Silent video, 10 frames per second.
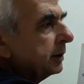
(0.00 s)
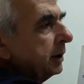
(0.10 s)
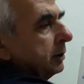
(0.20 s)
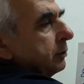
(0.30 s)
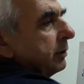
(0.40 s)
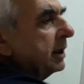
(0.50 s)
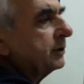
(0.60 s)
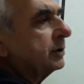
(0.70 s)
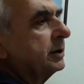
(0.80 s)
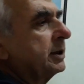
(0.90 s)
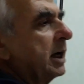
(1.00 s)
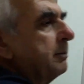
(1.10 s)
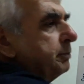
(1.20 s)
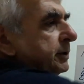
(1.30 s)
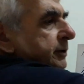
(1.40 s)
interaction
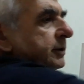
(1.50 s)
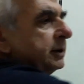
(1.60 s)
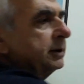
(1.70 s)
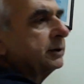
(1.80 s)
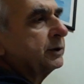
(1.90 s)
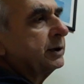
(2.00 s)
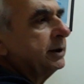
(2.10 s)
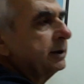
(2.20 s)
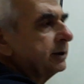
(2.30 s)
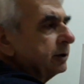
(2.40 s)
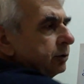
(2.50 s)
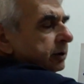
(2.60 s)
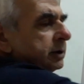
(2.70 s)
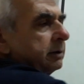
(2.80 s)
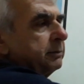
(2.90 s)
component energy in
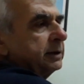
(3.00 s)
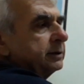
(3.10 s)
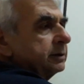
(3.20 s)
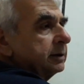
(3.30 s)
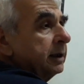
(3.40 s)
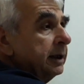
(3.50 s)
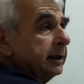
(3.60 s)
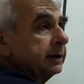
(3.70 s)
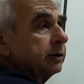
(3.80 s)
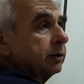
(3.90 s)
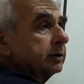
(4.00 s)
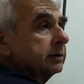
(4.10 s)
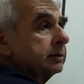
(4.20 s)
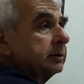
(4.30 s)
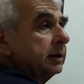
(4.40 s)
kilogrammetric
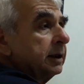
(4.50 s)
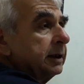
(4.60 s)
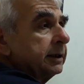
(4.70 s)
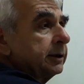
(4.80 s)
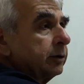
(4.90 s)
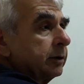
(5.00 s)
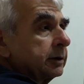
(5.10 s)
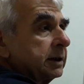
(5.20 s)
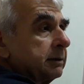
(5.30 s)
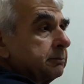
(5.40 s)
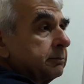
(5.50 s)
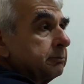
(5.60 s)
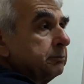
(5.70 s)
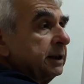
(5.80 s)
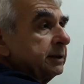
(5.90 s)
kilo, kilogram
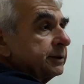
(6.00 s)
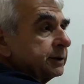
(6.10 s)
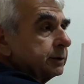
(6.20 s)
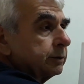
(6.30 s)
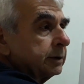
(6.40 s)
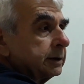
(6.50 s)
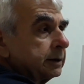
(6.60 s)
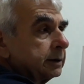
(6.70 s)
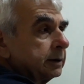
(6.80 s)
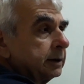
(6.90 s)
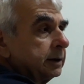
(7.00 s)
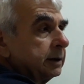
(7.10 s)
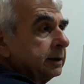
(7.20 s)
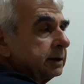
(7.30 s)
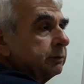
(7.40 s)
meter square
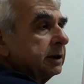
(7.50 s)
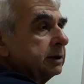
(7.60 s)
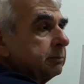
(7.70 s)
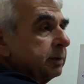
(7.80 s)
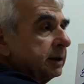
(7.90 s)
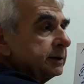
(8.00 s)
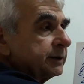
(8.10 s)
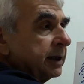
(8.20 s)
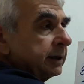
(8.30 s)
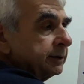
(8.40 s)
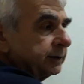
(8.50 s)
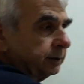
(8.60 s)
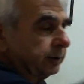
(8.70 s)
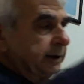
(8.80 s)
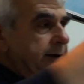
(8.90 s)
divided by second
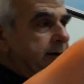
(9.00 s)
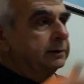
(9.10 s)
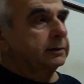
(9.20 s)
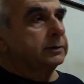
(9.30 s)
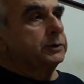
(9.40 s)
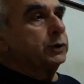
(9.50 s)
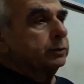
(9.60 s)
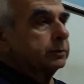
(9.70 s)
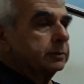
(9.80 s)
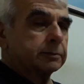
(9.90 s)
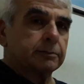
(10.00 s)
square joule.